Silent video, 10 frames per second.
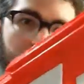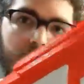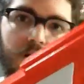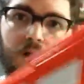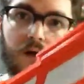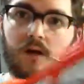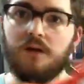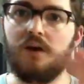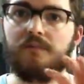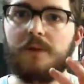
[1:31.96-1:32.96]
a
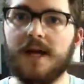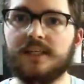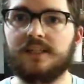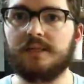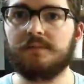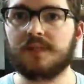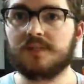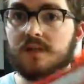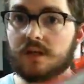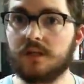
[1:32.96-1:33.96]
Nerf magazine,
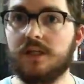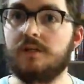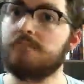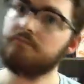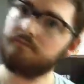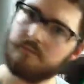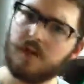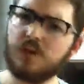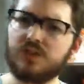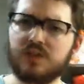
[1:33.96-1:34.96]
because luckily,
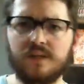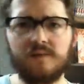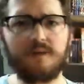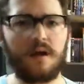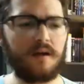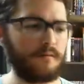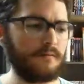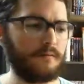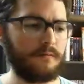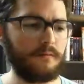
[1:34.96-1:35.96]
most, if not
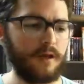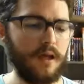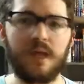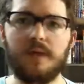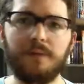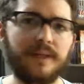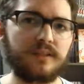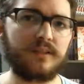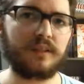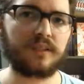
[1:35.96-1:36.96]
any
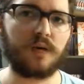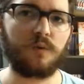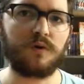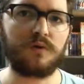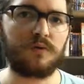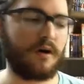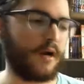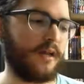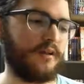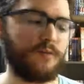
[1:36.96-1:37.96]
blaster that's kind of worth the
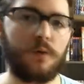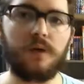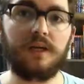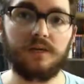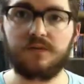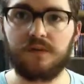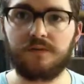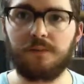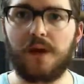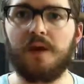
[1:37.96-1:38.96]
darn at this point is Nerf
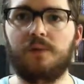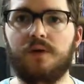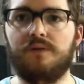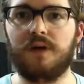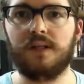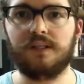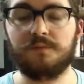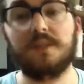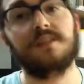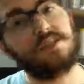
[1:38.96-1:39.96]
compatible at the very
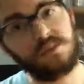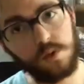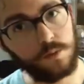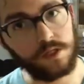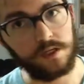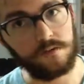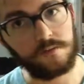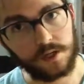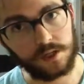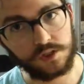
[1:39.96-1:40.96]
least, because that's only good
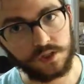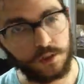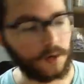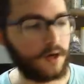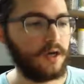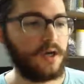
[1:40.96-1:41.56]
for the consumer.